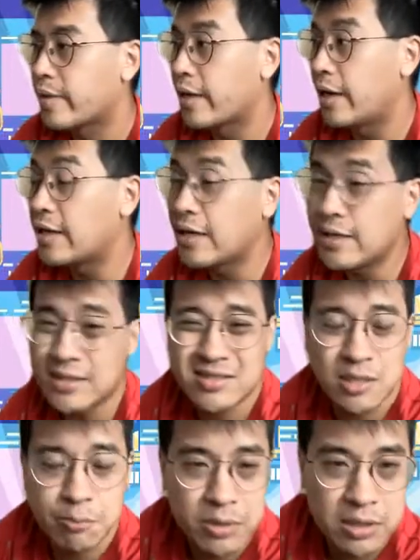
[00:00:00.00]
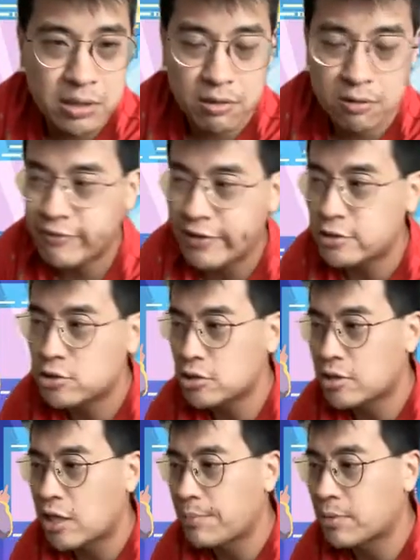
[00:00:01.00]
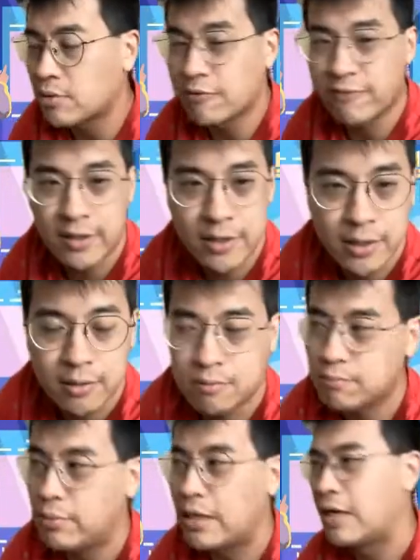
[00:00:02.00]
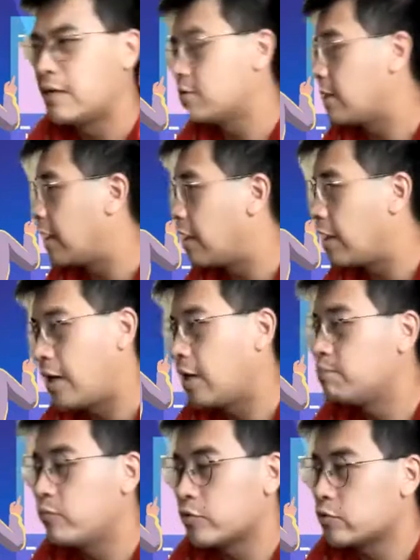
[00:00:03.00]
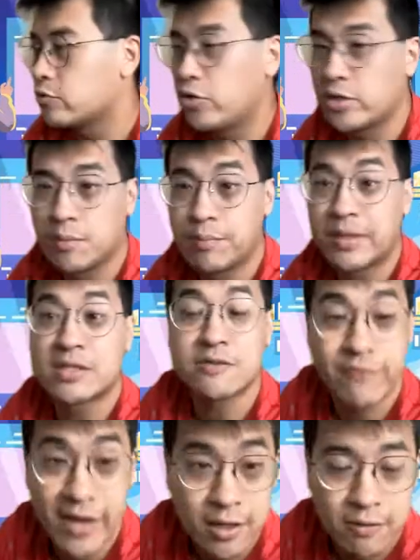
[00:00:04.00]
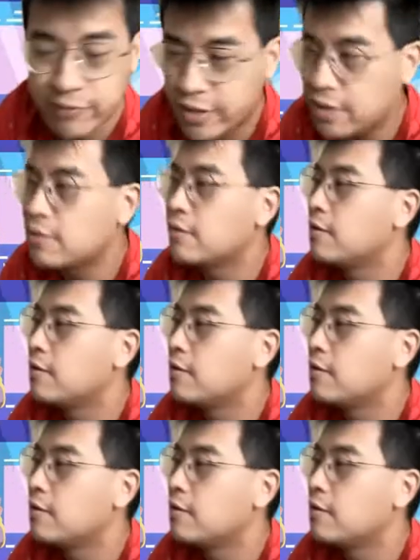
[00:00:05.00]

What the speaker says: Again, that's typical venture capital thinking, but I am also not the biggest fan of that.